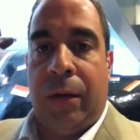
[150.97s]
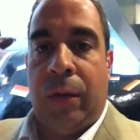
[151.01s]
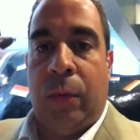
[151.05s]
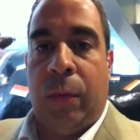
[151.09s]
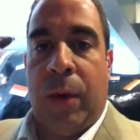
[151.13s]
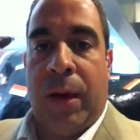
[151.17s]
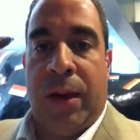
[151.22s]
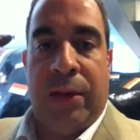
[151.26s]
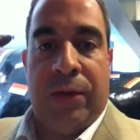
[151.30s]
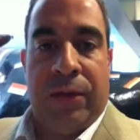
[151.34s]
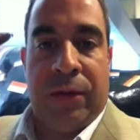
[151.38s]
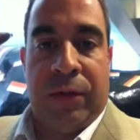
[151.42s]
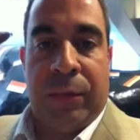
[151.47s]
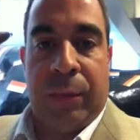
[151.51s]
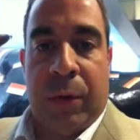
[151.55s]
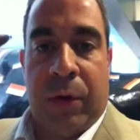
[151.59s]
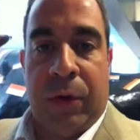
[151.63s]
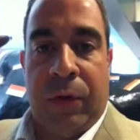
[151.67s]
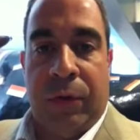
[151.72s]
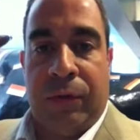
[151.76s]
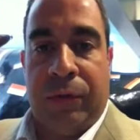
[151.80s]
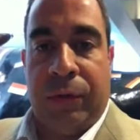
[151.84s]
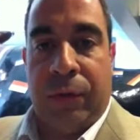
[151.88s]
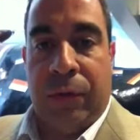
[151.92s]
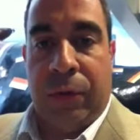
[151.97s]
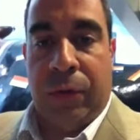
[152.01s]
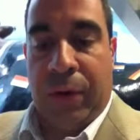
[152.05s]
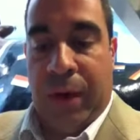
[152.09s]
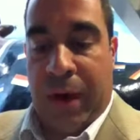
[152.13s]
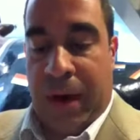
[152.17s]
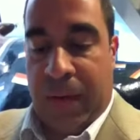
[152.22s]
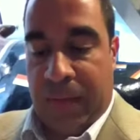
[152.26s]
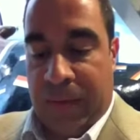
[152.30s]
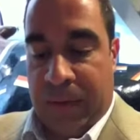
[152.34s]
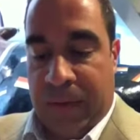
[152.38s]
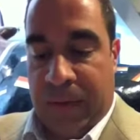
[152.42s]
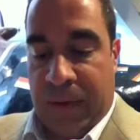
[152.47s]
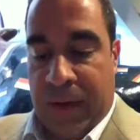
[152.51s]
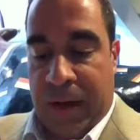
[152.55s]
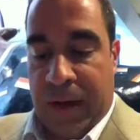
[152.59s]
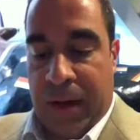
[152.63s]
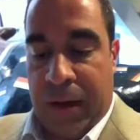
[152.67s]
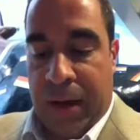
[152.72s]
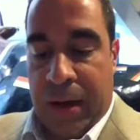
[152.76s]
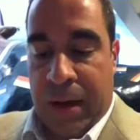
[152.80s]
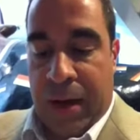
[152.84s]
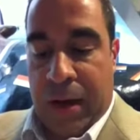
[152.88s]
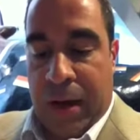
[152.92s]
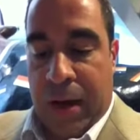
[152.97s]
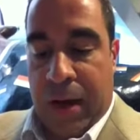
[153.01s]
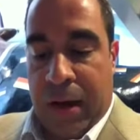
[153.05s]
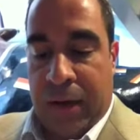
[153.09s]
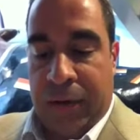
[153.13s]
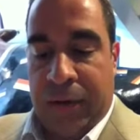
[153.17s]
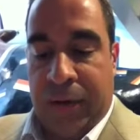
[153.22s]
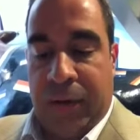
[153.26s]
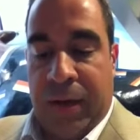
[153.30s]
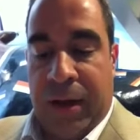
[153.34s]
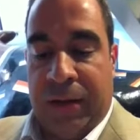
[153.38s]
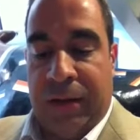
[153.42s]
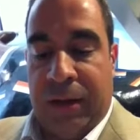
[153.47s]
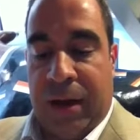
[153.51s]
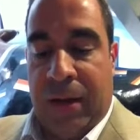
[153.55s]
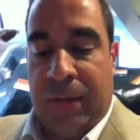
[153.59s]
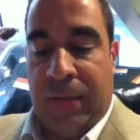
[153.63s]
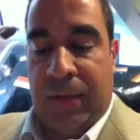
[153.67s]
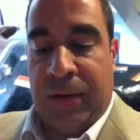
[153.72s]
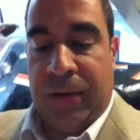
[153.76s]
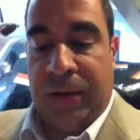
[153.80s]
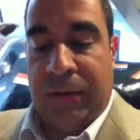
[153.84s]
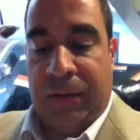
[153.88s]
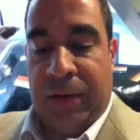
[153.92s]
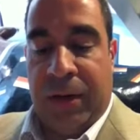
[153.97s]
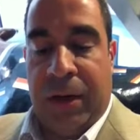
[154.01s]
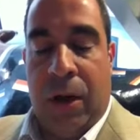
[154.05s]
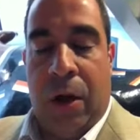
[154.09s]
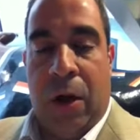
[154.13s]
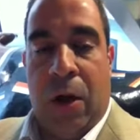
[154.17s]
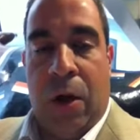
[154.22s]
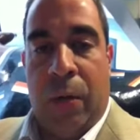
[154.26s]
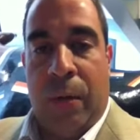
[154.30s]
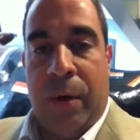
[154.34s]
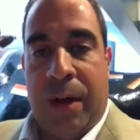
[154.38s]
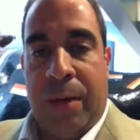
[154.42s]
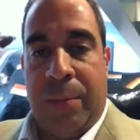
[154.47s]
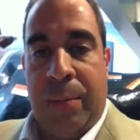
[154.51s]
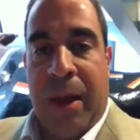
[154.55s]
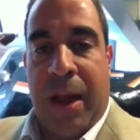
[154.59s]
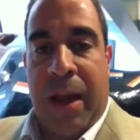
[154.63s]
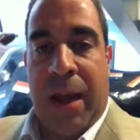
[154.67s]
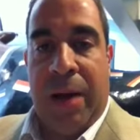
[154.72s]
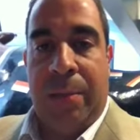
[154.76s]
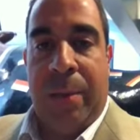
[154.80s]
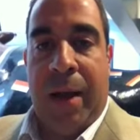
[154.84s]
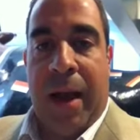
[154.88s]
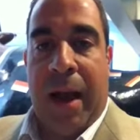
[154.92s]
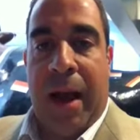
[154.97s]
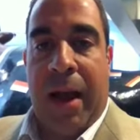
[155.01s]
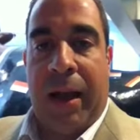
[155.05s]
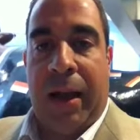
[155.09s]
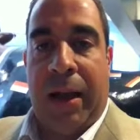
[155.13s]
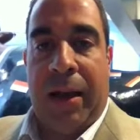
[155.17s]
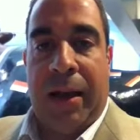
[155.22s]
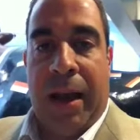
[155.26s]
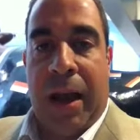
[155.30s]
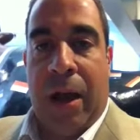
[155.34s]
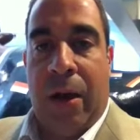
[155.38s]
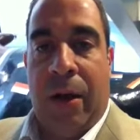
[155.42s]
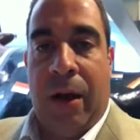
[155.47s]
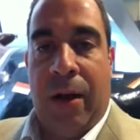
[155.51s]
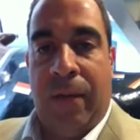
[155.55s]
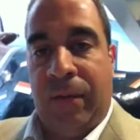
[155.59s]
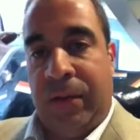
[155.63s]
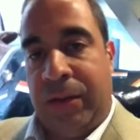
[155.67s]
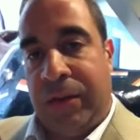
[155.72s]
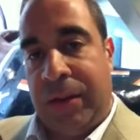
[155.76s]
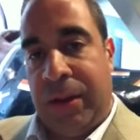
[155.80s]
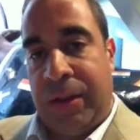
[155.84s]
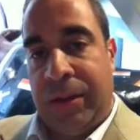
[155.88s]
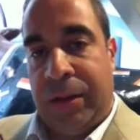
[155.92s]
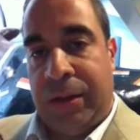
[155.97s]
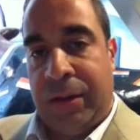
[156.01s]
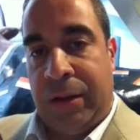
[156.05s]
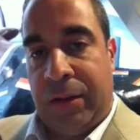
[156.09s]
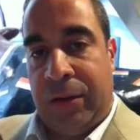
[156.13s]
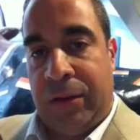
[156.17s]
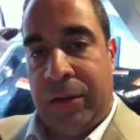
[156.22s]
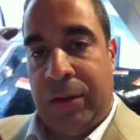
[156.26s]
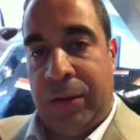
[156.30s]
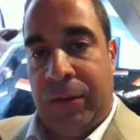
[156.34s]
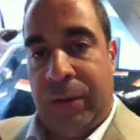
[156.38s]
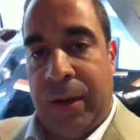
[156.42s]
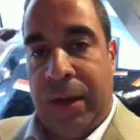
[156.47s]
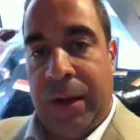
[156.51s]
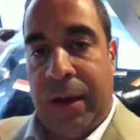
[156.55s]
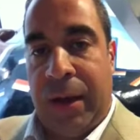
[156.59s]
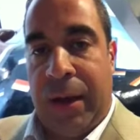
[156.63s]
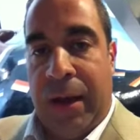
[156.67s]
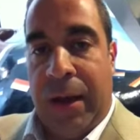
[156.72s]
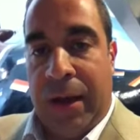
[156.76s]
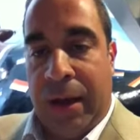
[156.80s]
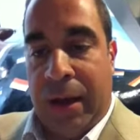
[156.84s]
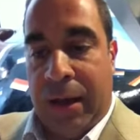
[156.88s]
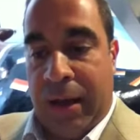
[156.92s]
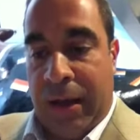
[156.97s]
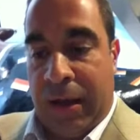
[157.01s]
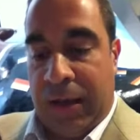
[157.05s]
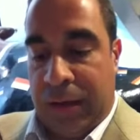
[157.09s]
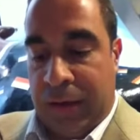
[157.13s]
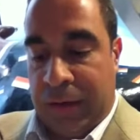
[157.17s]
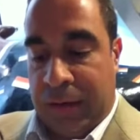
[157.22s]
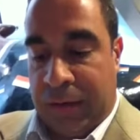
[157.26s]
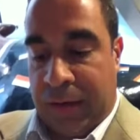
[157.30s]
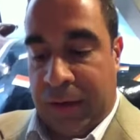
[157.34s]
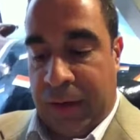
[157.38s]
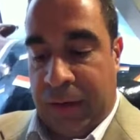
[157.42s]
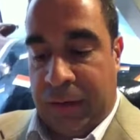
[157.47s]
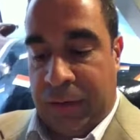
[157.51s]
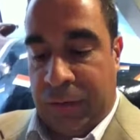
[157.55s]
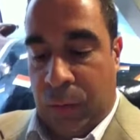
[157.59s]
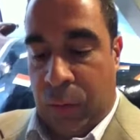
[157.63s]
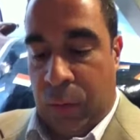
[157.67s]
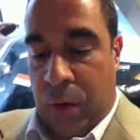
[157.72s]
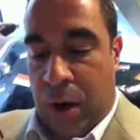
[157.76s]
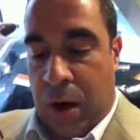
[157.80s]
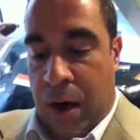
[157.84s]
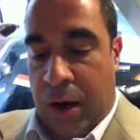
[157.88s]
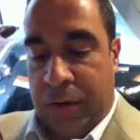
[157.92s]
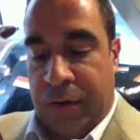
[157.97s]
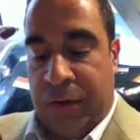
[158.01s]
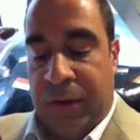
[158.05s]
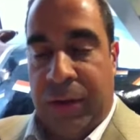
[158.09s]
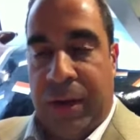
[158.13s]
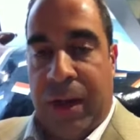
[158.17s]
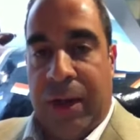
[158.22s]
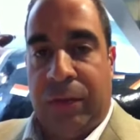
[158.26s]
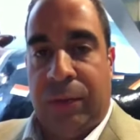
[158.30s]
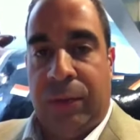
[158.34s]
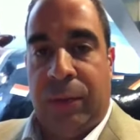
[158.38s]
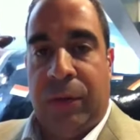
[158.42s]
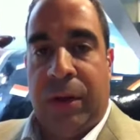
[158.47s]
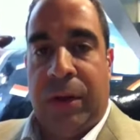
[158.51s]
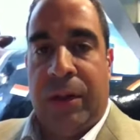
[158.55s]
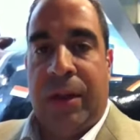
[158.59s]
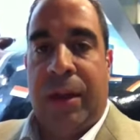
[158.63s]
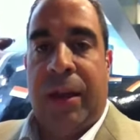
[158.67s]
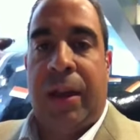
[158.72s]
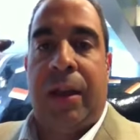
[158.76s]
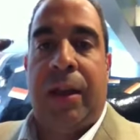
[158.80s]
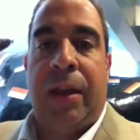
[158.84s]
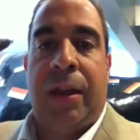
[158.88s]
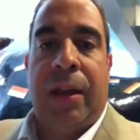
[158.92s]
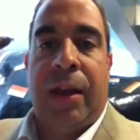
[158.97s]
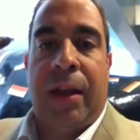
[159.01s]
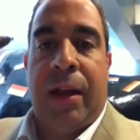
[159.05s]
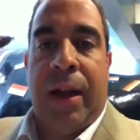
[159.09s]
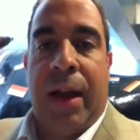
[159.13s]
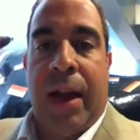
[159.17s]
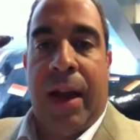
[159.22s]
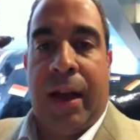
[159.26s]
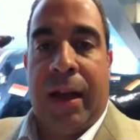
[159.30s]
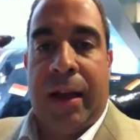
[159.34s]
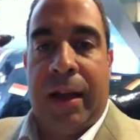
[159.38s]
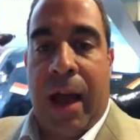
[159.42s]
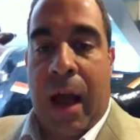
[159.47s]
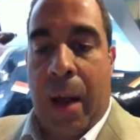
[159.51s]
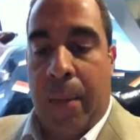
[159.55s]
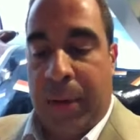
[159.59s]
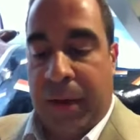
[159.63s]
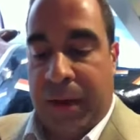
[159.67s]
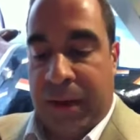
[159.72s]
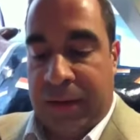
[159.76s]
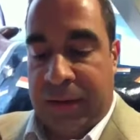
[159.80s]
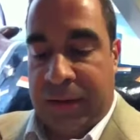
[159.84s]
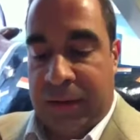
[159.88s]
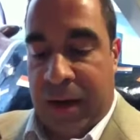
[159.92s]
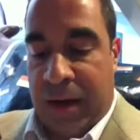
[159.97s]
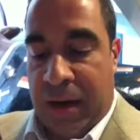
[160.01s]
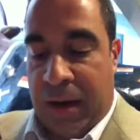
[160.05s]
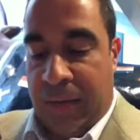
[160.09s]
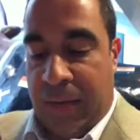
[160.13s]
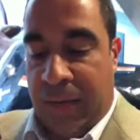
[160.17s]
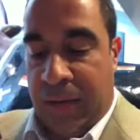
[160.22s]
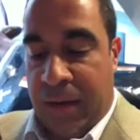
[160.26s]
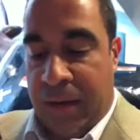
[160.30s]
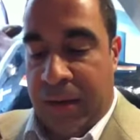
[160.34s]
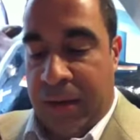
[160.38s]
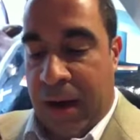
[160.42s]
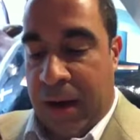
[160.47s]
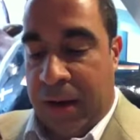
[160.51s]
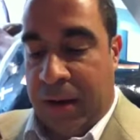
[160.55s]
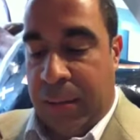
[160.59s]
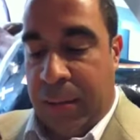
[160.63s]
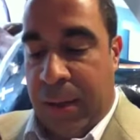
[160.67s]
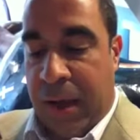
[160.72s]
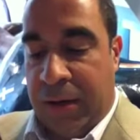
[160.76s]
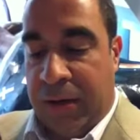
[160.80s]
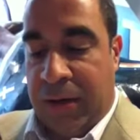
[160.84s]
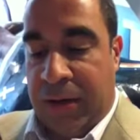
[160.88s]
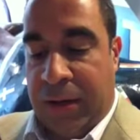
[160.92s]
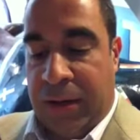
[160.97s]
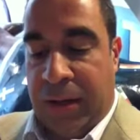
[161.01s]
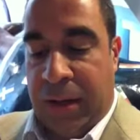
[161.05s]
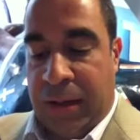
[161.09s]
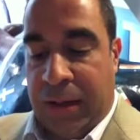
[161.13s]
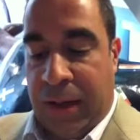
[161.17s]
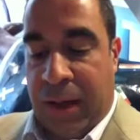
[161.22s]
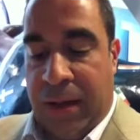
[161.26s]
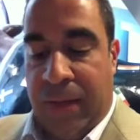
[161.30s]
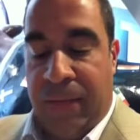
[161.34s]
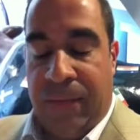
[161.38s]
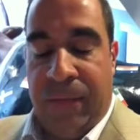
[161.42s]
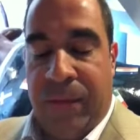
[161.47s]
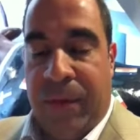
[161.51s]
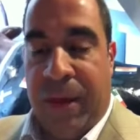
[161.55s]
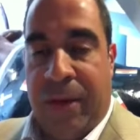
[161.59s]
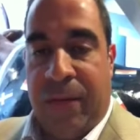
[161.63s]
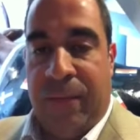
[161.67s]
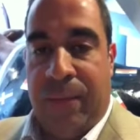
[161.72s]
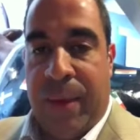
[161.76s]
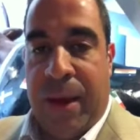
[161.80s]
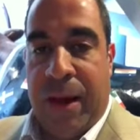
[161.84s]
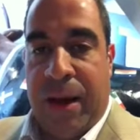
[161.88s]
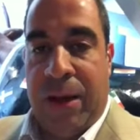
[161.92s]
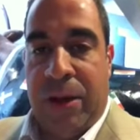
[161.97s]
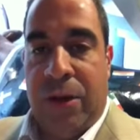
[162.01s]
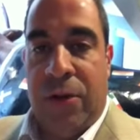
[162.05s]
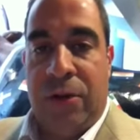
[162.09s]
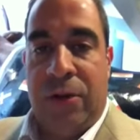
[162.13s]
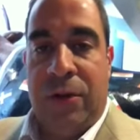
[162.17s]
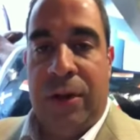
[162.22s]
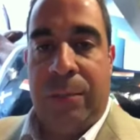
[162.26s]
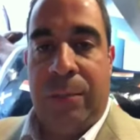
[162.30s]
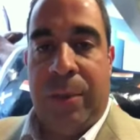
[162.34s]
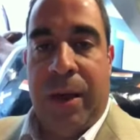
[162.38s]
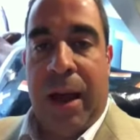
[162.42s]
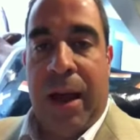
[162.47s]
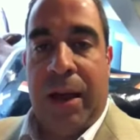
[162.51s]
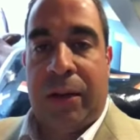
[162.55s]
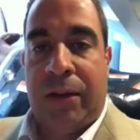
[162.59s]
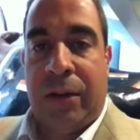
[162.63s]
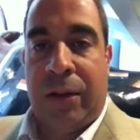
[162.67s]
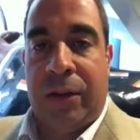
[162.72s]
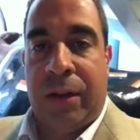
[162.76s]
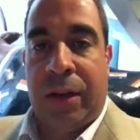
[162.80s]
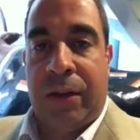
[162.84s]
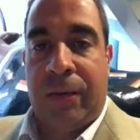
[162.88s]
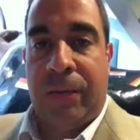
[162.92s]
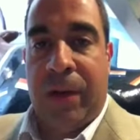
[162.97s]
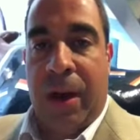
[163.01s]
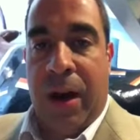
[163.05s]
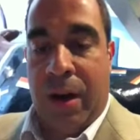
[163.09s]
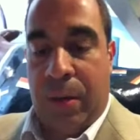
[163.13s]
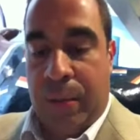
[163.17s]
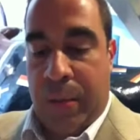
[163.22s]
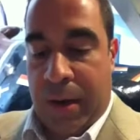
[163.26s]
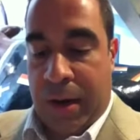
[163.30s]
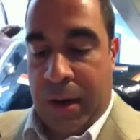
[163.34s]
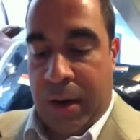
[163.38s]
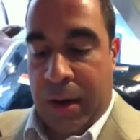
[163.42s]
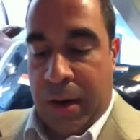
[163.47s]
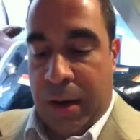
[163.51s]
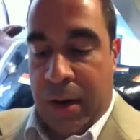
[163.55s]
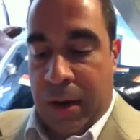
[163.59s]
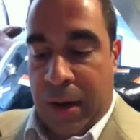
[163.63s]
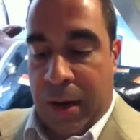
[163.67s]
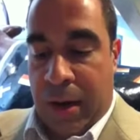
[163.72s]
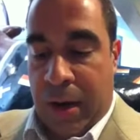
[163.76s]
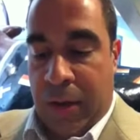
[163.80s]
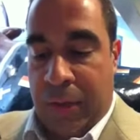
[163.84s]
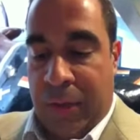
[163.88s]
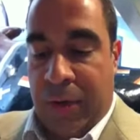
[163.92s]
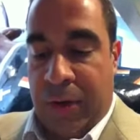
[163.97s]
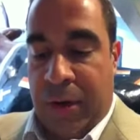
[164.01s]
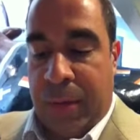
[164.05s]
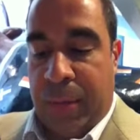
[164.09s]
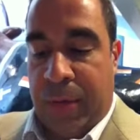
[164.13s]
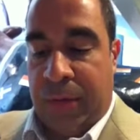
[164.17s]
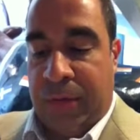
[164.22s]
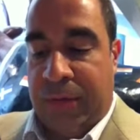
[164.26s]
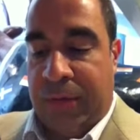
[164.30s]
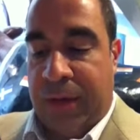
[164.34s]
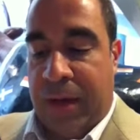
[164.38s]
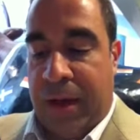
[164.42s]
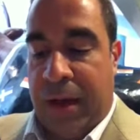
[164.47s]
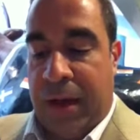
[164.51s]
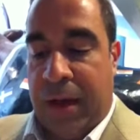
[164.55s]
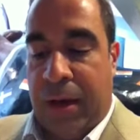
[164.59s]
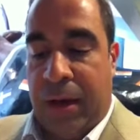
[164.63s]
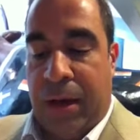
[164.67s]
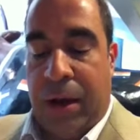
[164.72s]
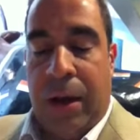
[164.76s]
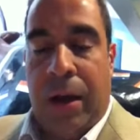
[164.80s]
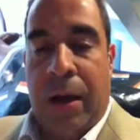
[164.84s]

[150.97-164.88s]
waste disposal, everything. So that's obviously already paid back, and now everything that they're doing is a wash. So that's really the economic incentive. Not to mention that they've made a huge impact on the environment. A 30%